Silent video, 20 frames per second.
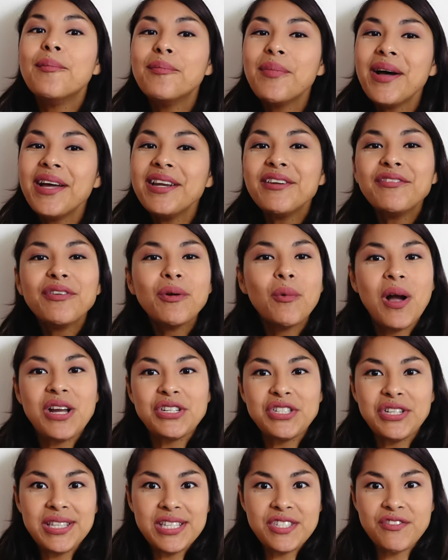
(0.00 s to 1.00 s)
But if you're
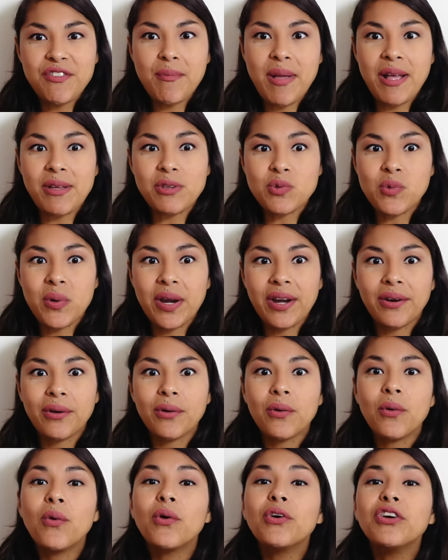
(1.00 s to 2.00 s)
watching this from
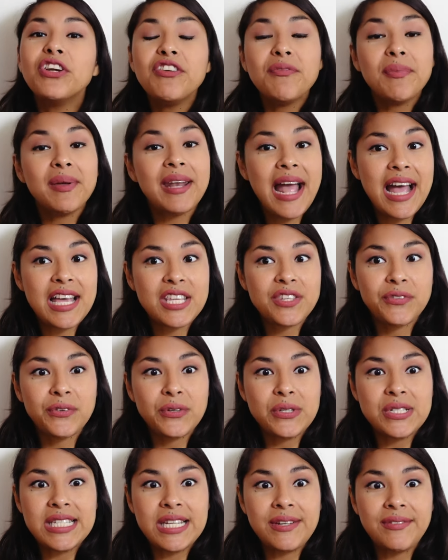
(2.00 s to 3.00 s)
elsewhere, or you've been asked
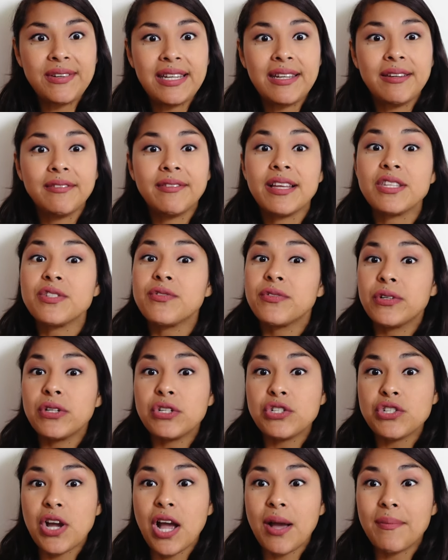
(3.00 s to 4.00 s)
for a CV that's for
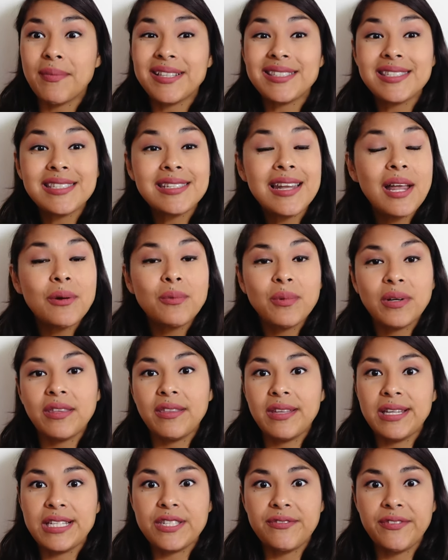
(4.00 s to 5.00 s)
a job that's not in one
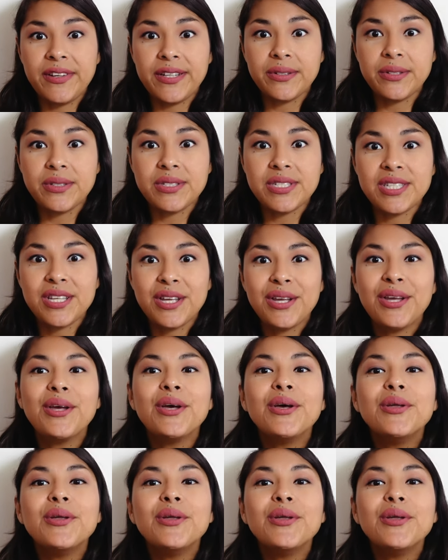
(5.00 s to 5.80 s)
of these fields,